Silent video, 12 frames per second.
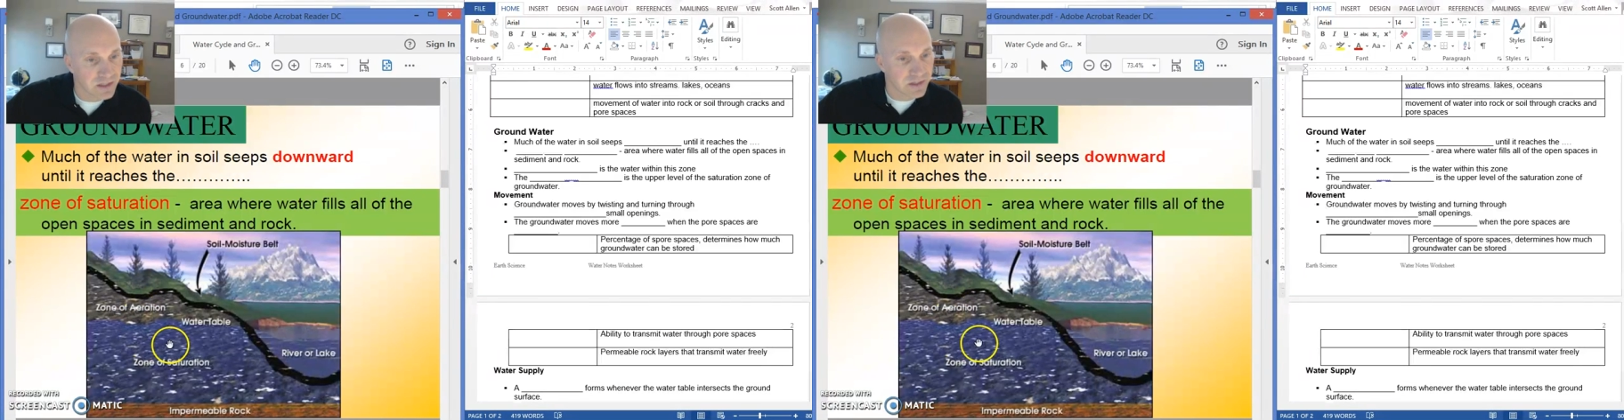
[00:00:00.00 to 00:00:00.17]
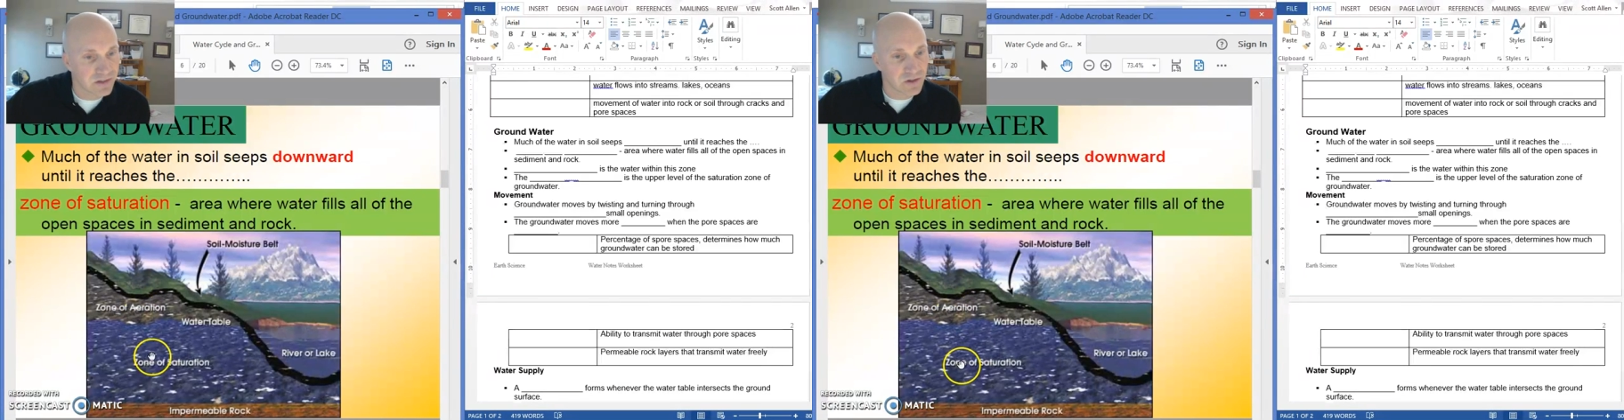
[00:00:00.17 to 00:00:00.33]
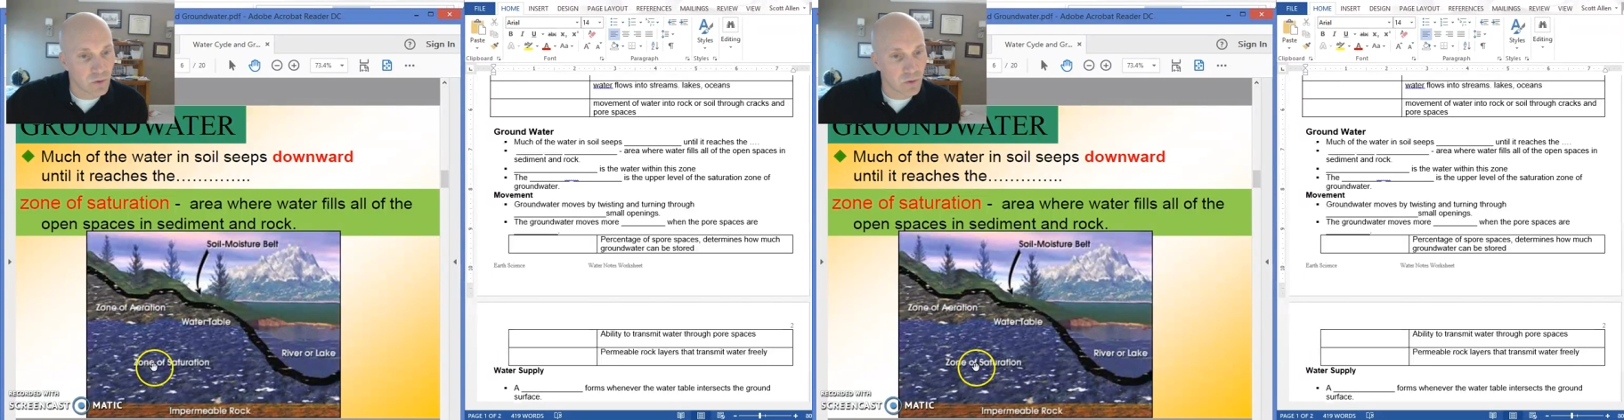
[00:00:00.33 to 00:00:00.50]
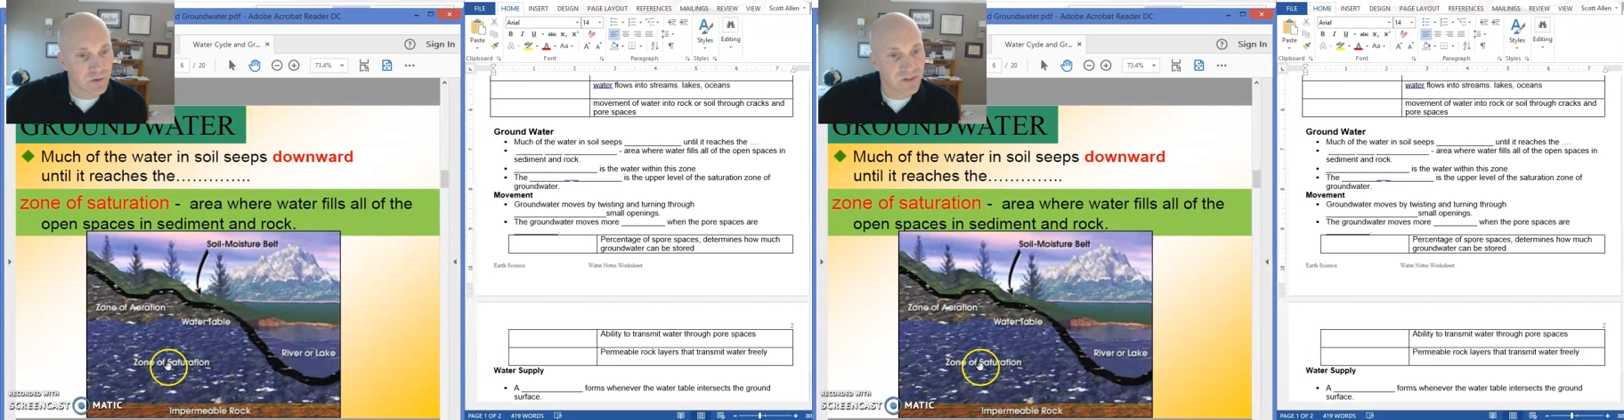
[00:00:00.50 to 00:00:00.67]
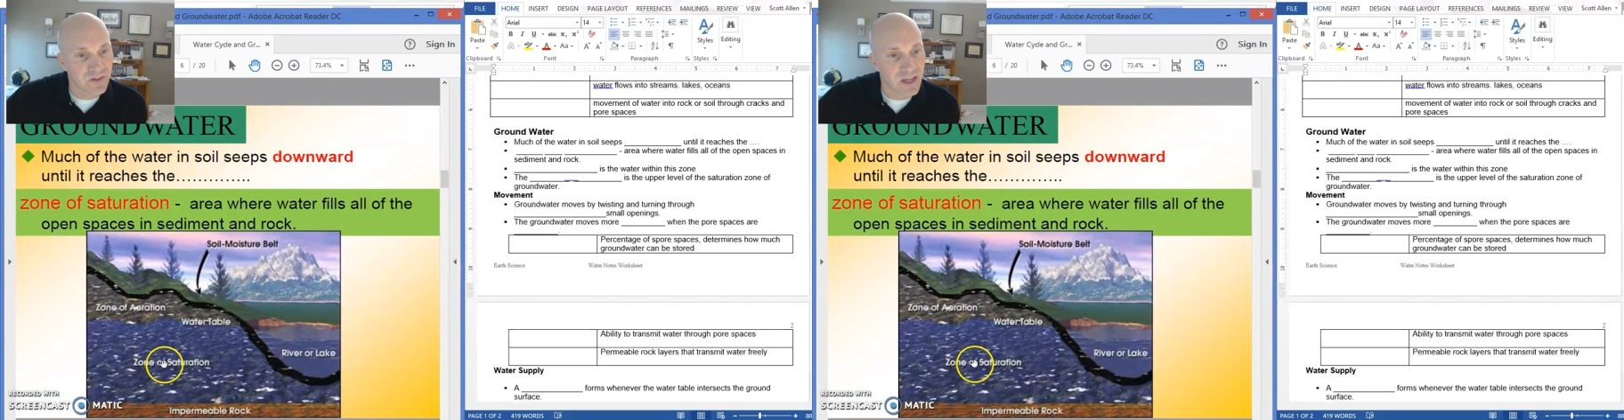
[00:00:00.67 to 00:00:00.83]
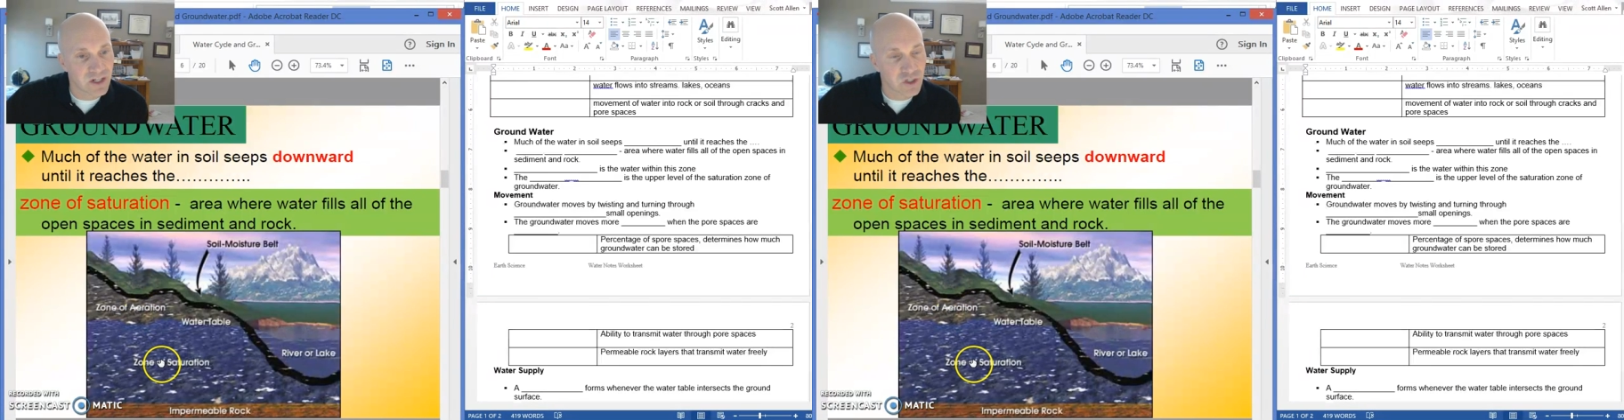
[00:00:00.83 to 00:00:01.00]
this zone of
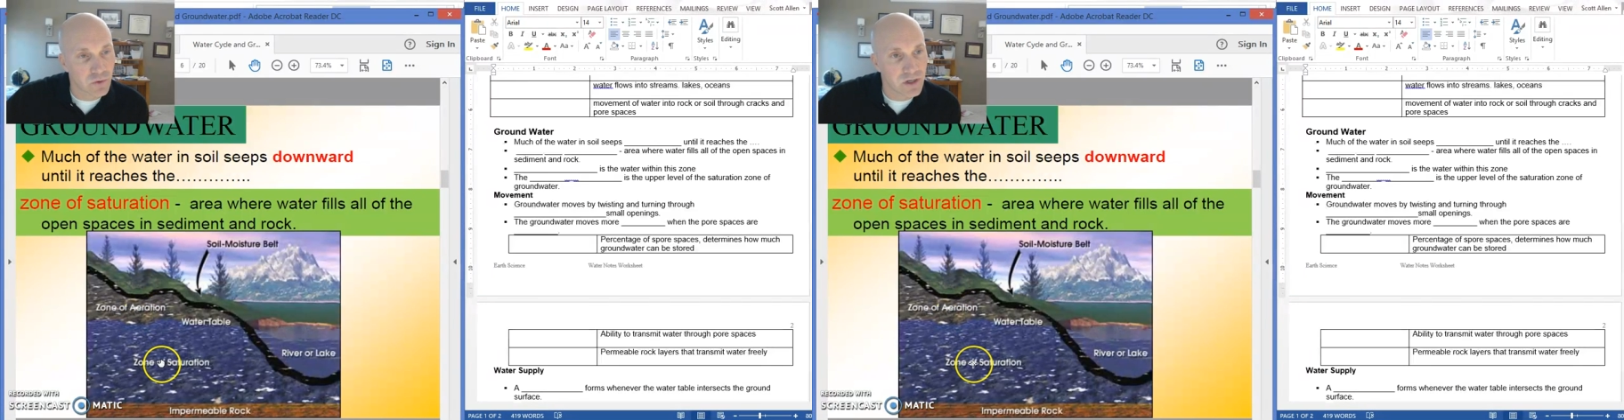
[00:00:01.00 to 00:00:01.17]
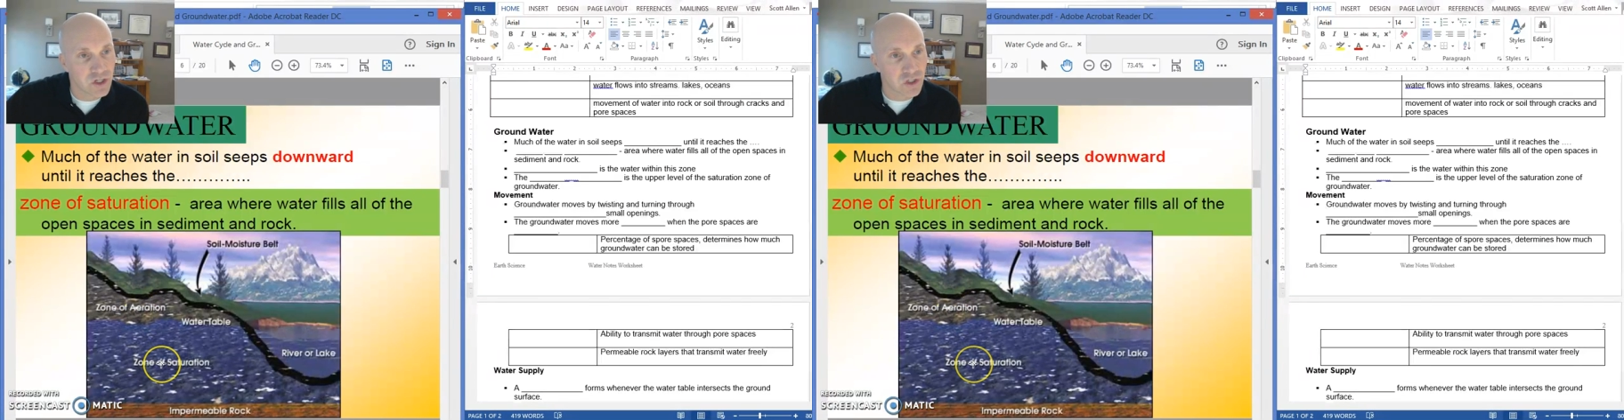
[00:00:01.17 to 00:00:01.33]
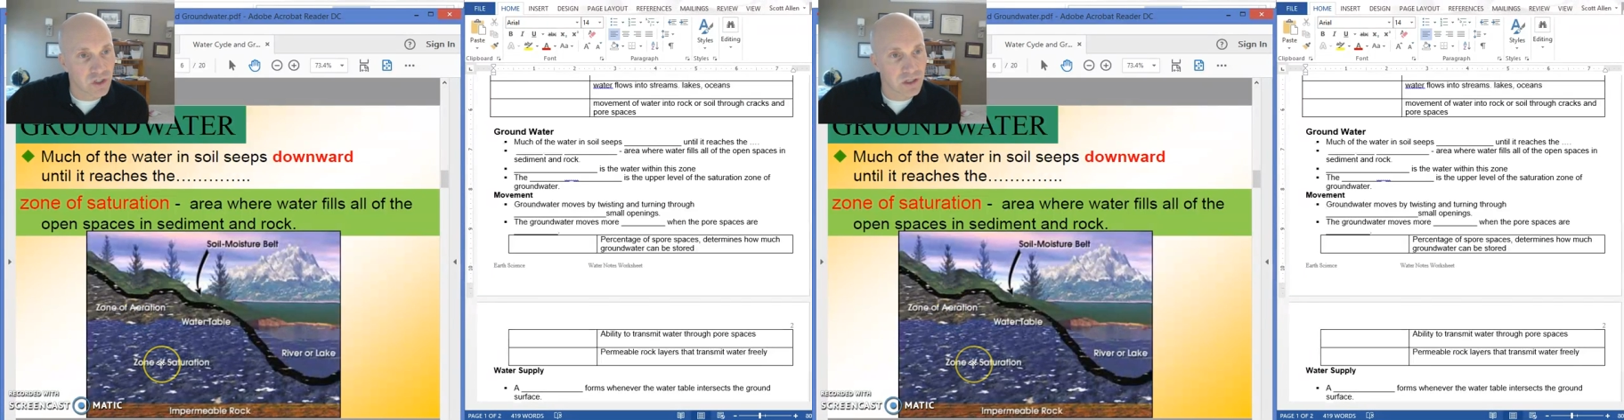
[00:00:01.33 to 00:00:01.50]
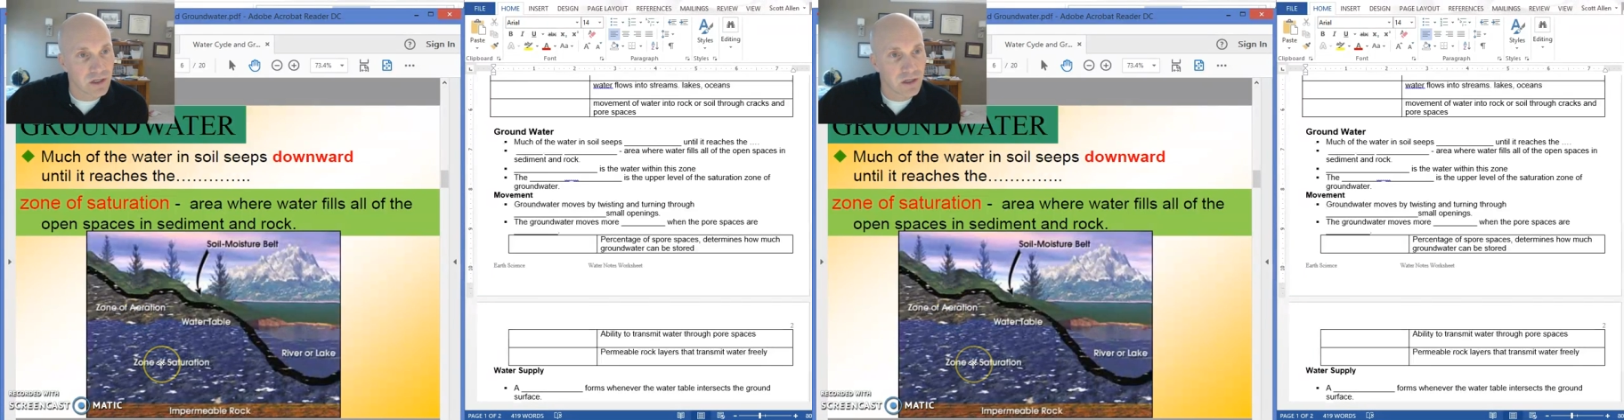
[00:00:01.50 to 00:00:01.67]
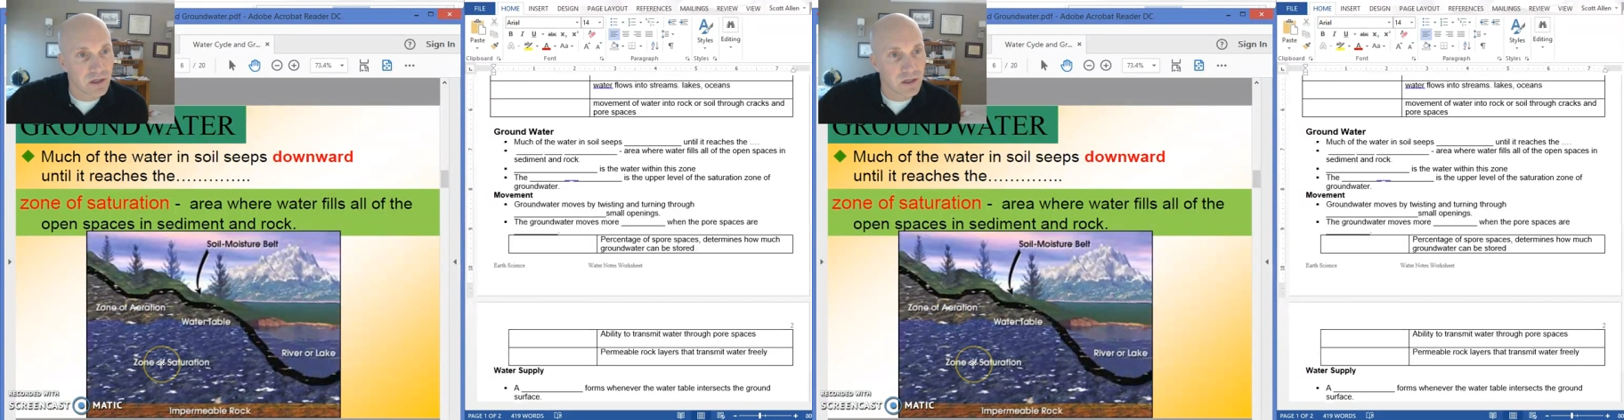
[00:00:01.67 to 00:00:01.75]
saturation.